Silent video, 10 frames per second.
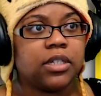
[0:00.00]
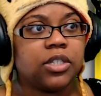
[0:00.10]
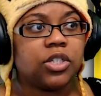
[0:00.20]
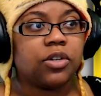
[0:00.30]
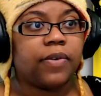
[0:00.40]

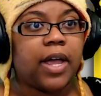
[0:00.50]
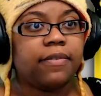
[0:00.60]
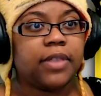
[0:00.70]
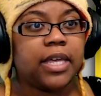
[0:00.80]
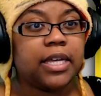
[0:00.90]

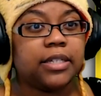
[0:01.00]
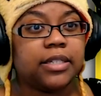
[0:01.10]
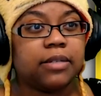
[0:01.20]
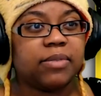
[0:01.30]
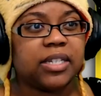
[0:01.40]
Survive the ink
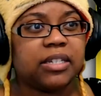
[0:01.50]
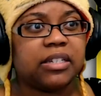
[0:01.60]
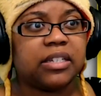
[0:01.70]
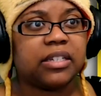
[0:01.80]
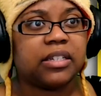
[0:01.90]
demon.
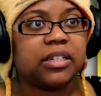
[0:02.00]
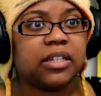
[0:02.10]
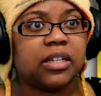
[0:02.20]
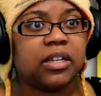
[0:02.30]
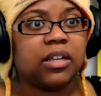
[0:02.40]

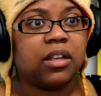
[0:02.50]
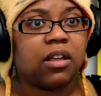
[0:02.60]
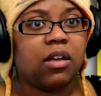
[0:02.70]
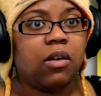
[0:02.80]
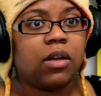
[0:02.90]

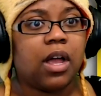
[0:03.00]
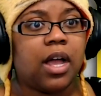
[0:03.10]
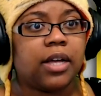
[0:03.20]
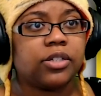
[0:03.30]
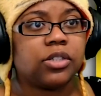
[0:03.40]
Oh
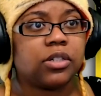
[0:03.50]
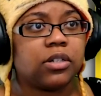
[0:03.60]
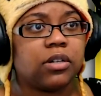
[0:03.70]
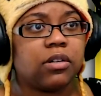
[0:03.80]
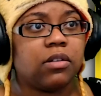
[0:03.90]
gosh.
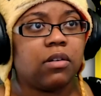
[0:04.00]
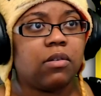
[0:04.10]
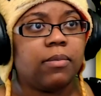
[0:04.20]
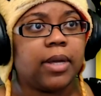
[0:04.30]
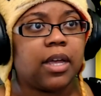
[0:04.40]

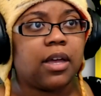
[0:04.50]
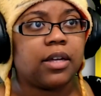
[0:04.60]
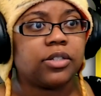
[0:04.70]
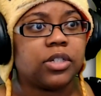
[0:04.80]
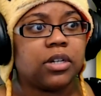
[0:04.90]
Oh my gosh.